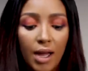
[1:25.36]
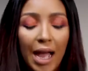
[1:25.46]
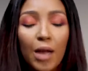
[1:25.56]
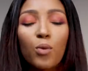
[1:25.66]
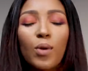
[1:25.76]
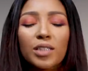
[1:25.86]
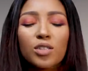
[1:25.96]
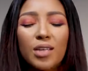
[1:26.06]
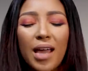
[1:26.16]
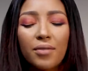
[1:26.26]
I want
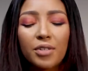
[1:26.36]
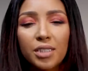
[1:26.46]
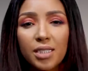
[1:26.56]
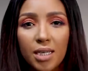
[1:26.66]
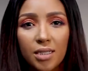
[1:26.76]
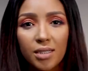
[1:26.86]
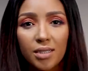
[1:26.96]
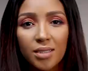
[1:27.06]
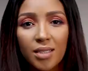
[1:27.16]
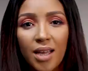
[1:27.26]
to have good sex.
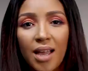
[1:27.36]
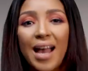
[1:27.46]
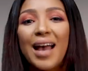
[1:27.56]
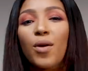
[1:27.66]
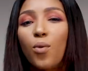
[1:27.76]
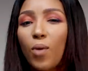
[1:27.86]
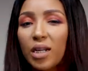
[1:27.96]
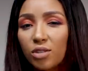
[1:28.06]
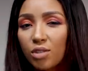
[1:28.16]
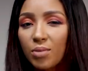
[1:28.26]
I
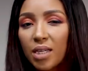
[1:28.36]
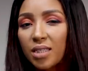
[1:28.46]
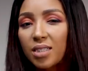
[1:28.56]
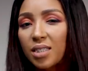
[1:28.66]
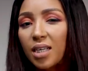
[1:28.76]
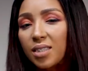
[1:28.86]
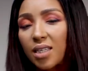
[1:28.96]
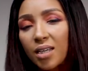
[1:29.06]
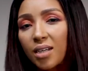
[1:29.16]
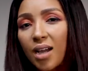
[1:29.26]
want to be in the sex
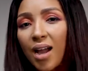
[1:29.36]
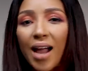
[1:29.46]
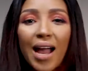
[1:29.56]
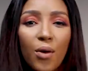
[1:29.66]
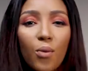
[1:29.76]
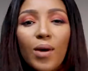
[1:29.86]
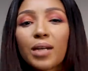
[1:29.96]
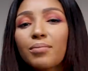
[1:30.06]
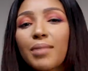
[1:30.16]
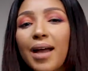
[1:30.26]
thing. I
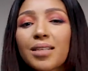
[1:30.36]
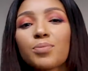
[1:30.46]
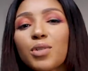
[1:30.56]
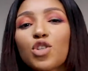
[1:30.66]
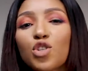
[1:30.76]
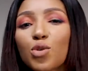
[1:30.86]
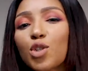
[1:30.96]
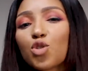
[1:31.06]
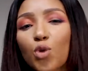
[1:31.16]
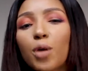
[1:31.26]
want my husband to
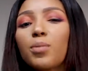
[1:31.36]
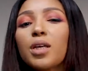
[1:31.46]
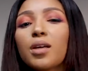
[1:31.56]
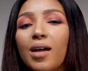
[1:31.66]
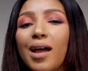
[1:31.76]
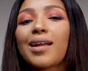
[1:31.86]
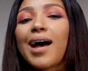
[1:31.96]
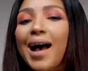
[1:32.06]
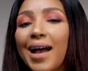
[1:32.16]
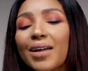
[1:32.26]
enjoy me and
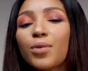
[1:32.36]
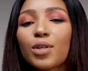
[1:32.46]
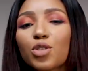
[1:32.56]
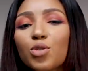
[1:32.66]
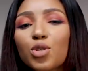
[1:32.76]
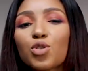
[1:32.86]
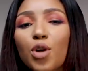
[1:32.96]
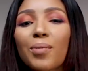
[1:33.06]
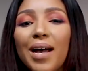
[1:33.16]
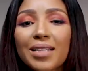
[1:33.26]
I want to
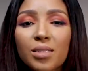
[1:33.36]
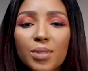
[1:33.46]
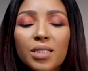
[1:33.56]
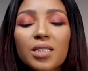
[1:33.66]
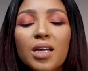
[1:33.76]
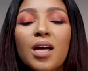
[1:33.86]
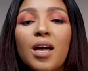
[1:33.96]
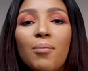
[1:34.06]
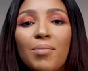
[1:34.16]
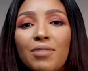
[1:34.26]
enjoy my husband.
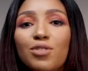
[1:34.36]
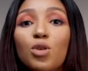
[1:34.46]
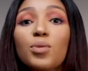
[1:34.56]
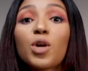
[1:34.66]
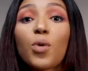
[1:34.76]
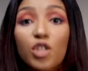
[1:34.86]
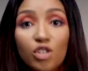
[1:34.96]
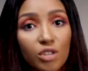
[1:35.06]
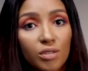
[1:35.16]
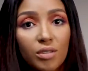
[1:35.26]
But I have so many
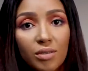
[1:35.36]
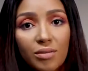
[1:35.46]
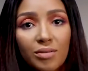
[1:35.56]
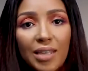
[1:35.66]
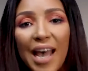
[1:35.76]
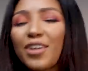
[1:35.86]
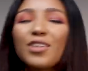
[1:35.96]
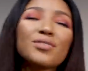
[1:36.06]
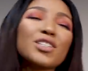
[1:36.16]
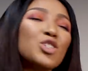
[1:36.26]
questions. I don't
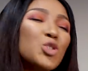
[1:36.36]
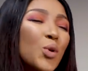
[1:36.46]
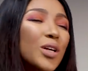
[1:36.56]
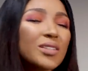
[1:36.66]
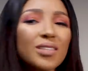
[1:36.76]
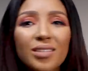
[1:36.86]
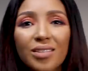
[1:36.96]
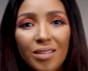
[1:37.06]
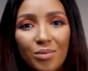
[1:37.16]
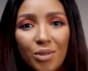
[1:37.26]
even enjoy sex
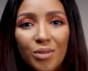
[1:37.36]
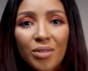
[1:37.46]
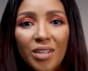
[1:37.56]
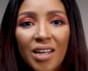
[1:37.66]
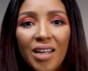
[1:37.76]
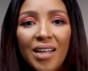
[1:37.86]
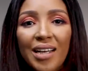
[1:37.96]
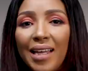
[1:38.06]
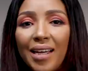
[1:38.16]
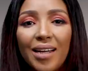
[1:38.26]
anymore.
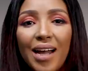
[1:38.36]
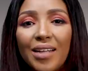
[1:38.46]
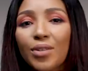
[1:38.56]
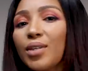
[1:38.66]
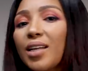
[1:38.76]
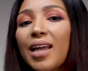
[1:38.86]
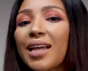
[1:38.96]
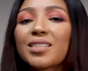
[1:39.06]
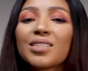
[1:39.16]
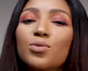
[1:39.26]
Like, I don't even
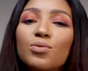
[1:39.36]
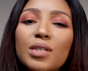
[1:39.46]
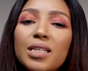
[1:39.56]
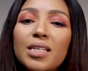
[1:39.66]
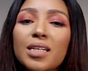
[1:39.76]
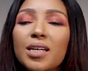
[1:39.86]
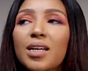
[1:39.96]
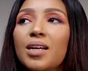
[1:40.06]
actually really...